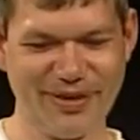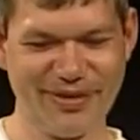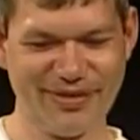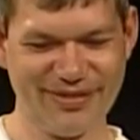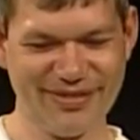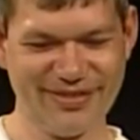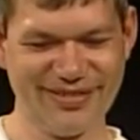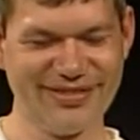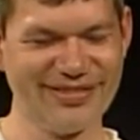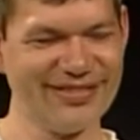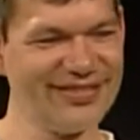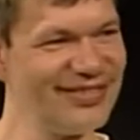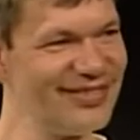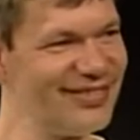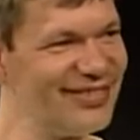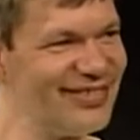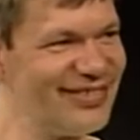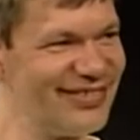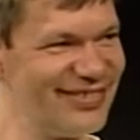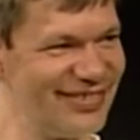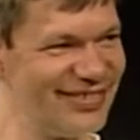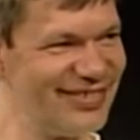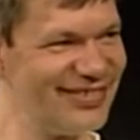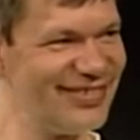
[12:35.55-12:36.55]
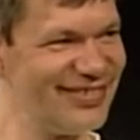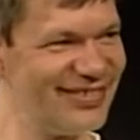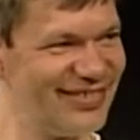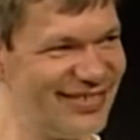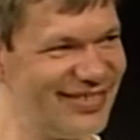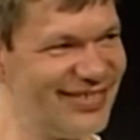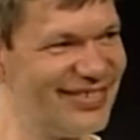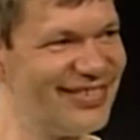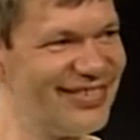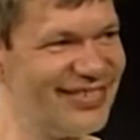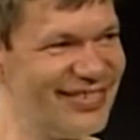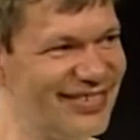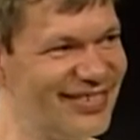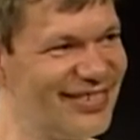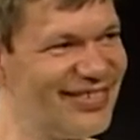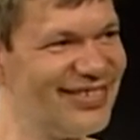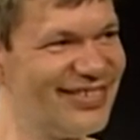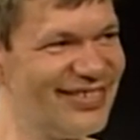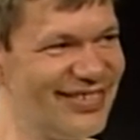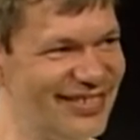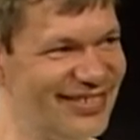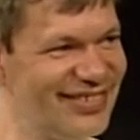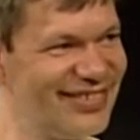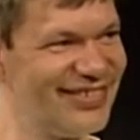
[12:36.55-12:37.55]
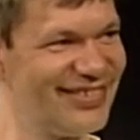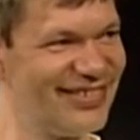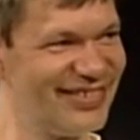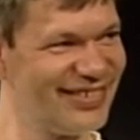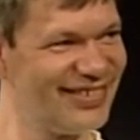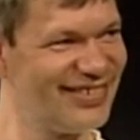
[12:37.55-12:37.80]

plants, but I think you get a, a lot of